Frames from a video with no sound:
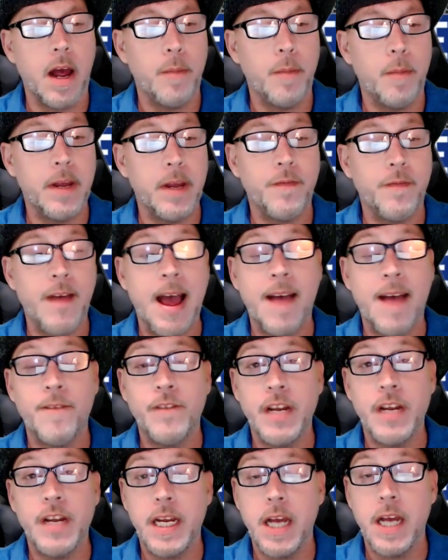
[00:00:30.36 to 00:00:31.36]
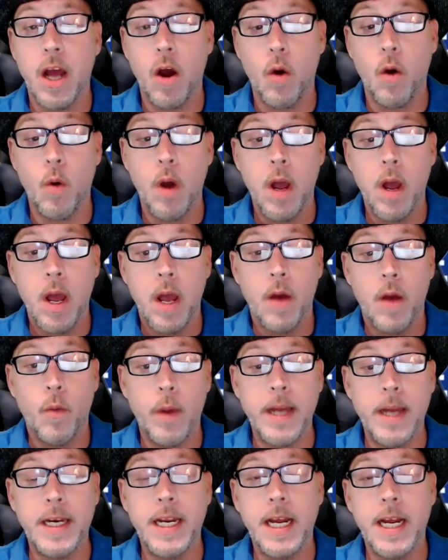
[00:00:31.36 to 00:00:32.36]
Pick 5 video,
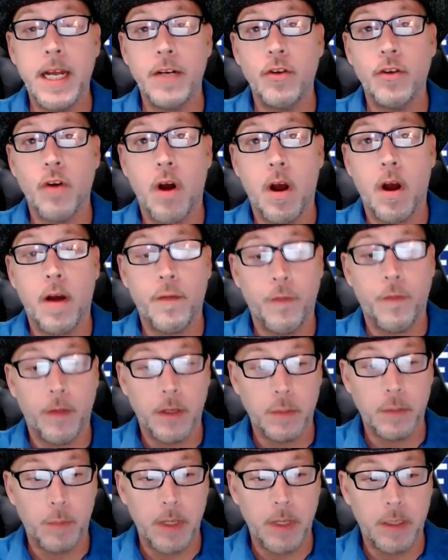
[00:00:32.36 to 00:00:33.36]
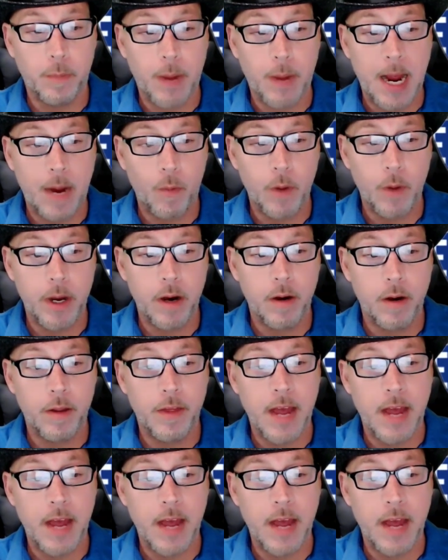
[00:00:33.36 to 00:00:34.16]
we did draw for the split the pot winner.